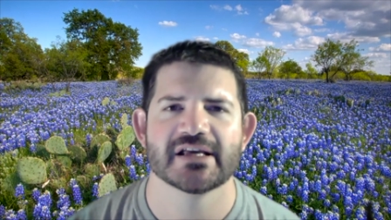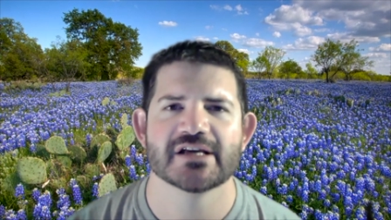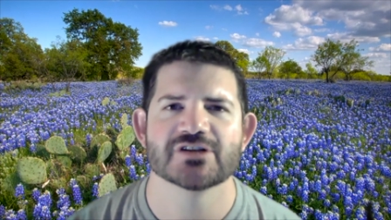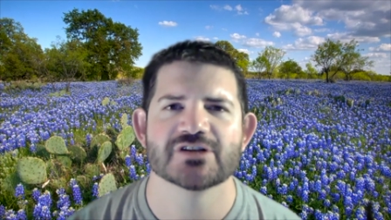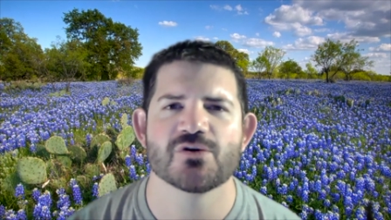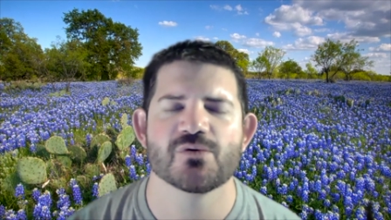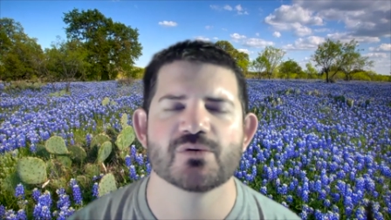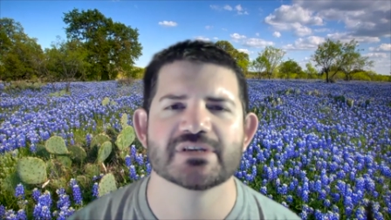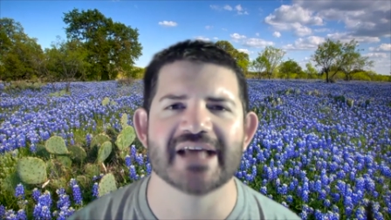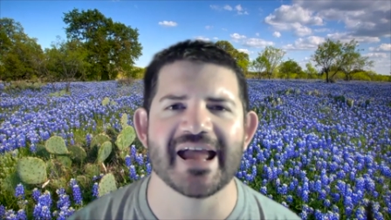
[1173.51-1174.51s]
So
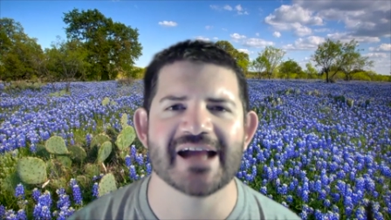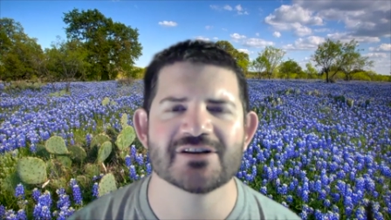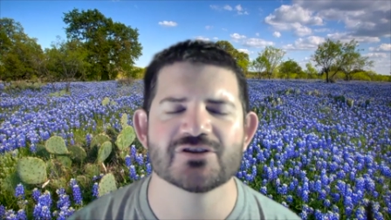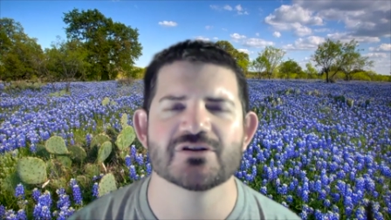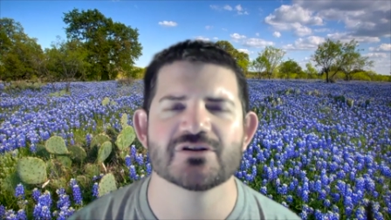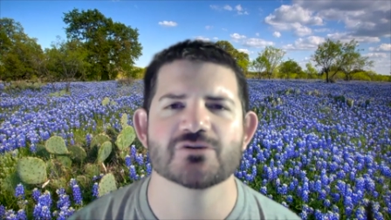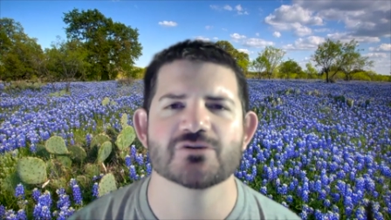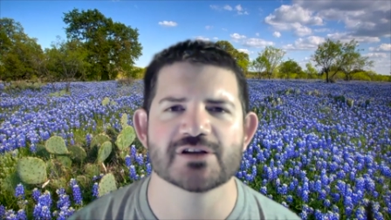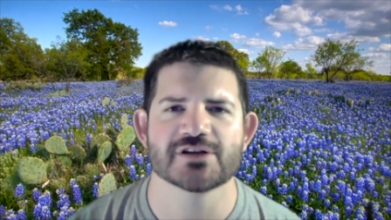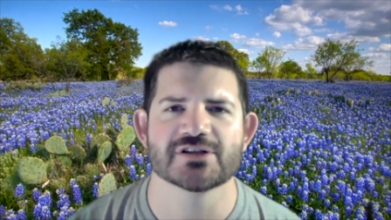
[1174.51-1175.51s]
to answer these
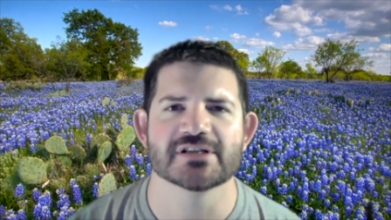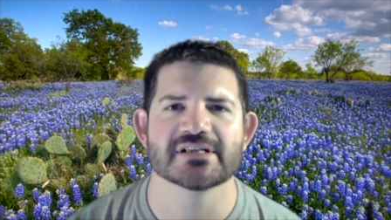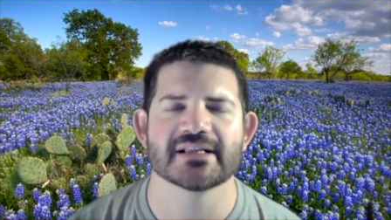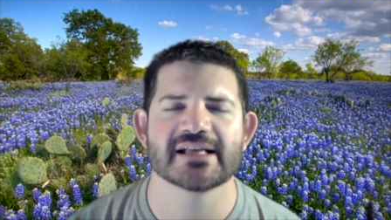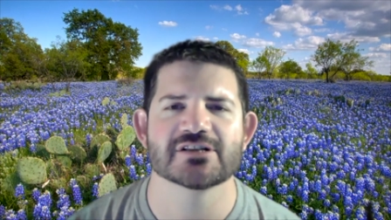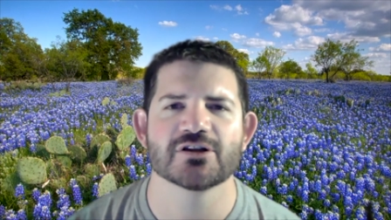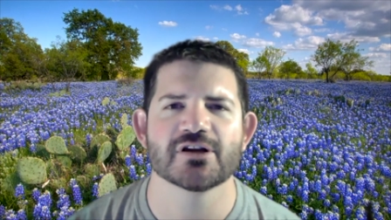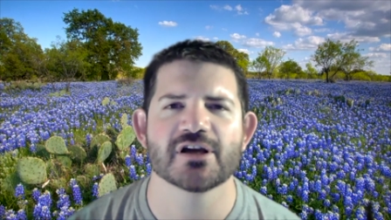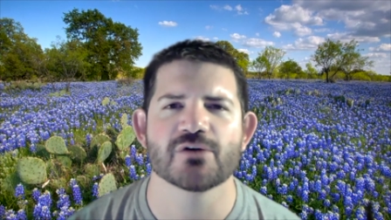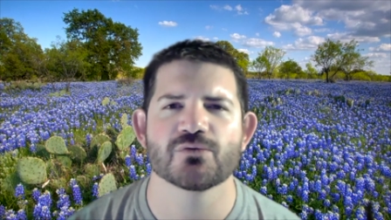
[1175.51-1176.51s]
questions, let's
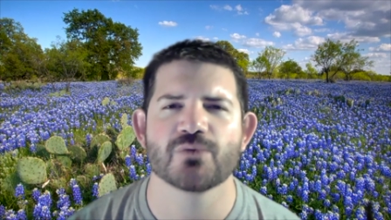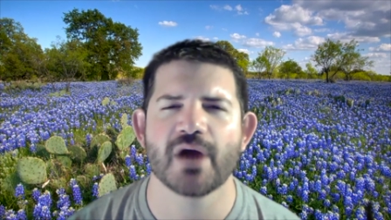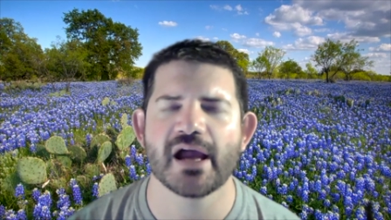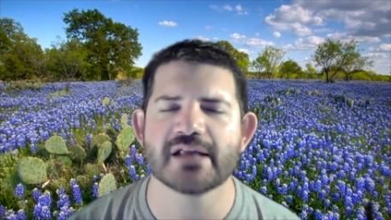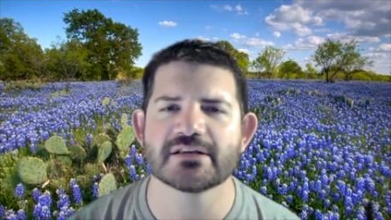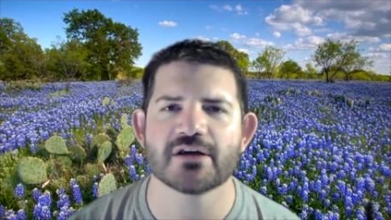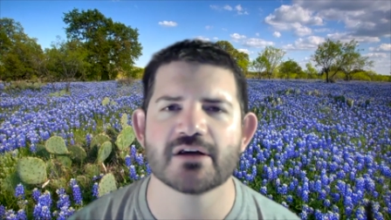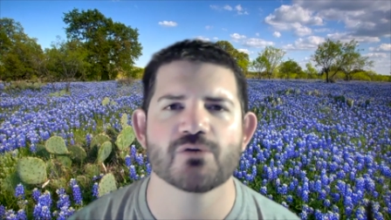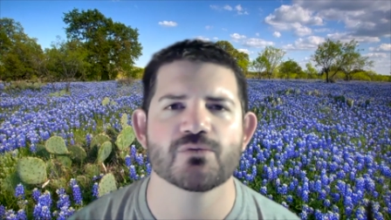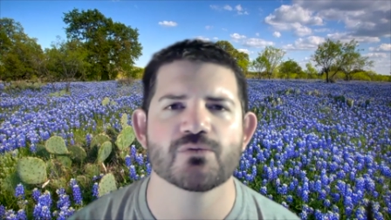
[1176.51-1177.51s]
look at right
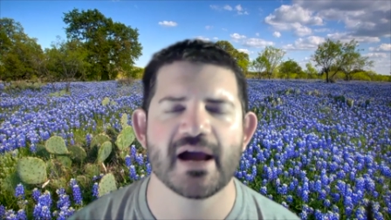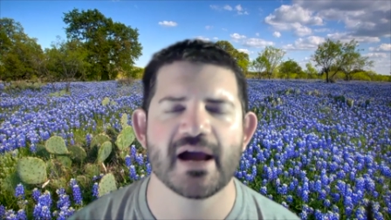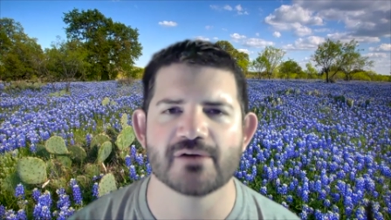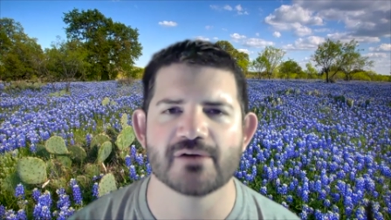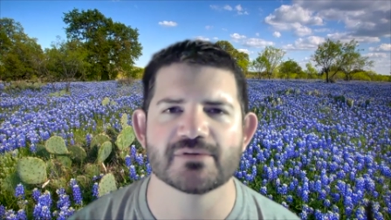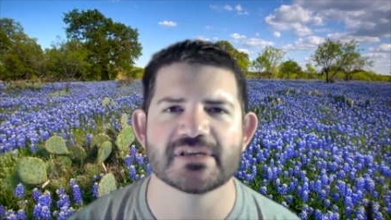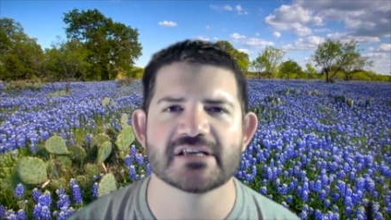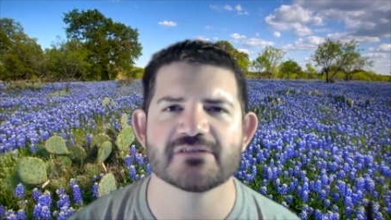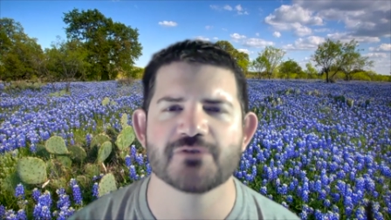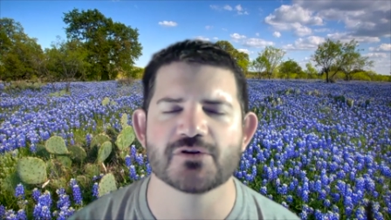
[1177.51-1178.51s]
around
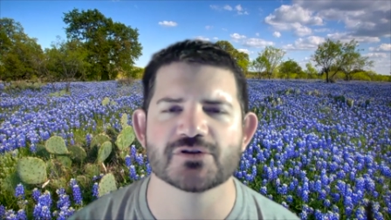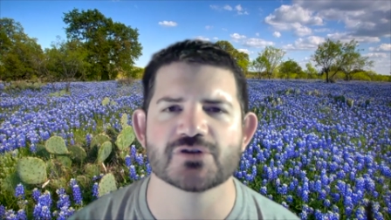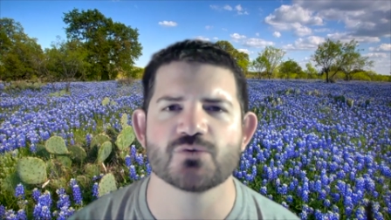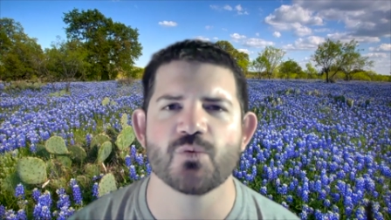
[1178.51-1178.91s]
these verses.